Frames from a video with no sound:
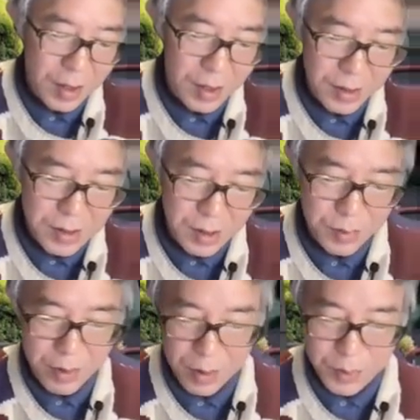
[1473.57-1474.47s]
this is a
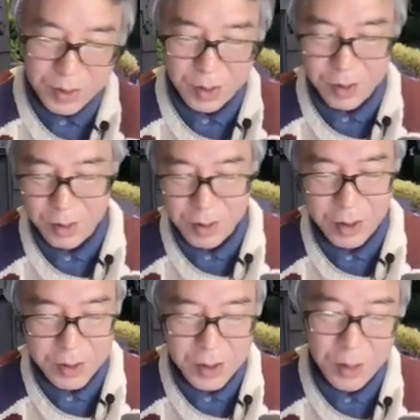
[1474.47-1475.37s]
very particular
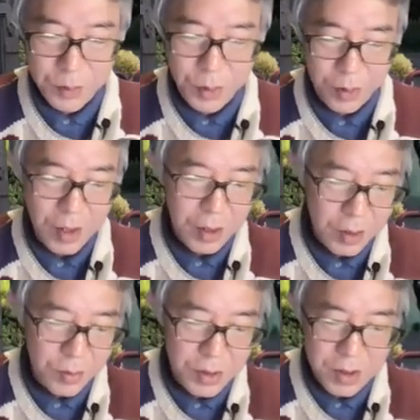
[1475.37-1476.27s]
example
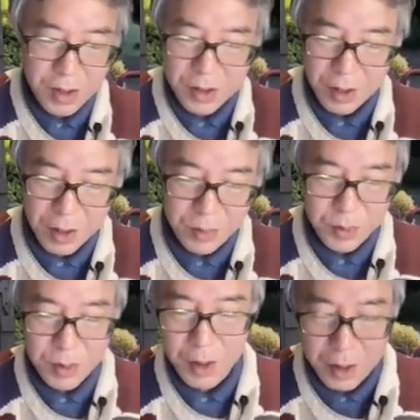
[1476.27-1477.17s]
in which this kind of
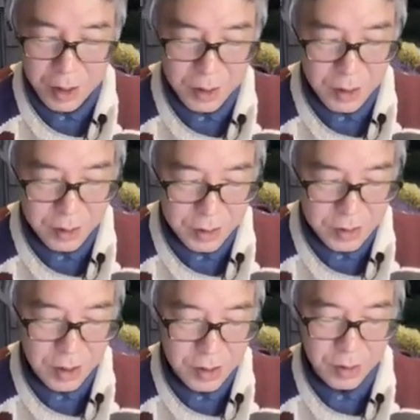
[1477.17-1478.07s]

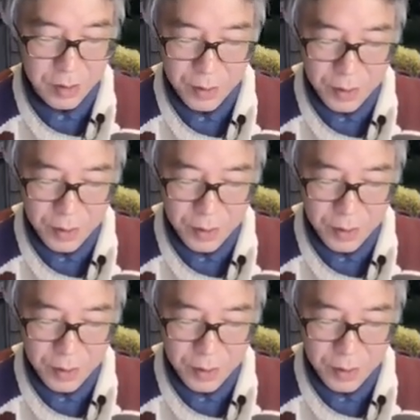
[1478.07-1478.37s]
idealization